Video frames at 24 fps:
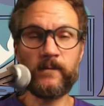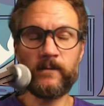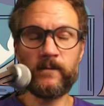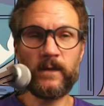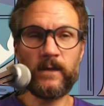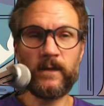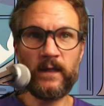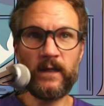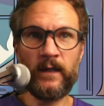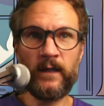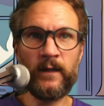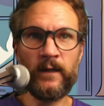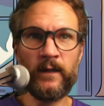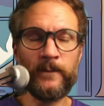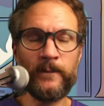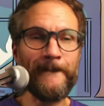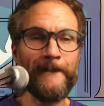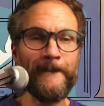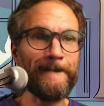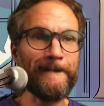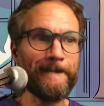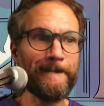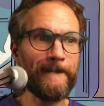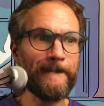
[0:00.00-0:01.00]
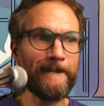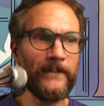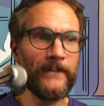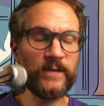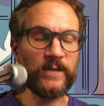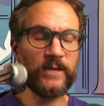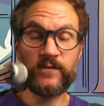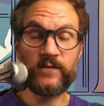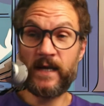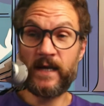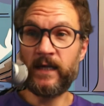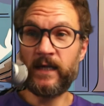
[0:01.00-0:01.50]
um,
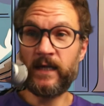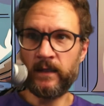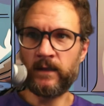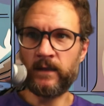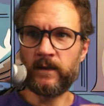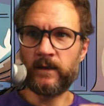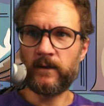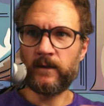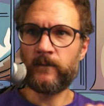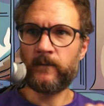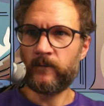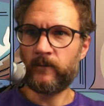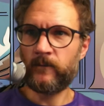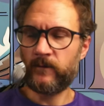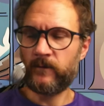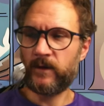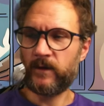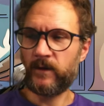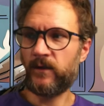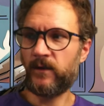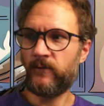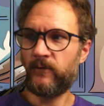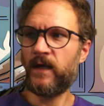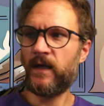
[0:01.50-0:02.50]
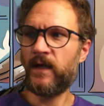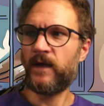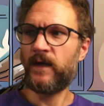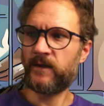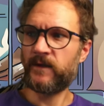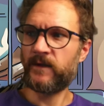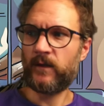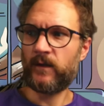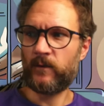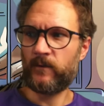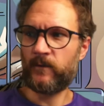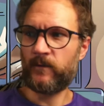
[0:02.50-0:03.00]
trained really well.
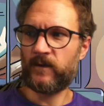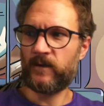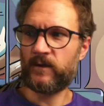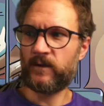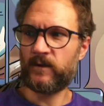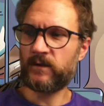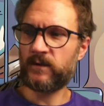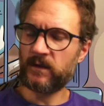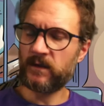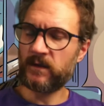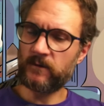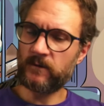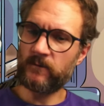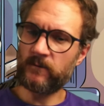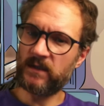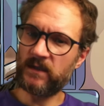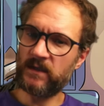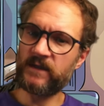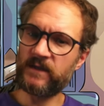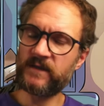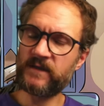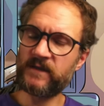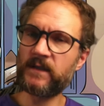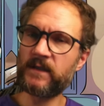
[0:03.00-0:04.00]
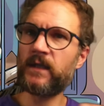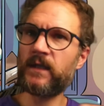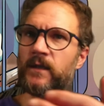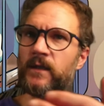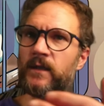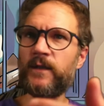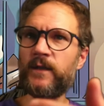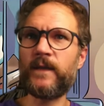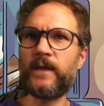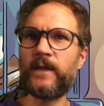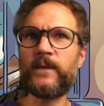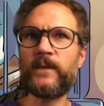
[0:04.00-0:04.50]
So if you're just really
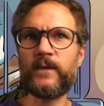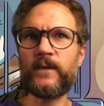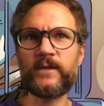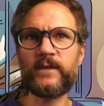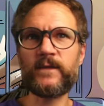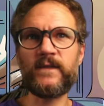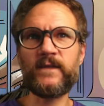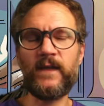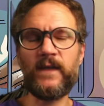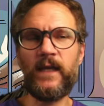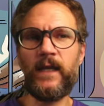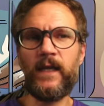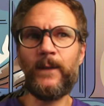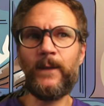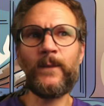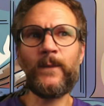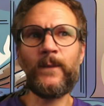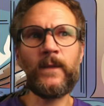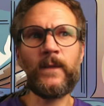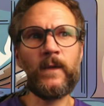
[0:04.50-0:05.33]
skilled at those same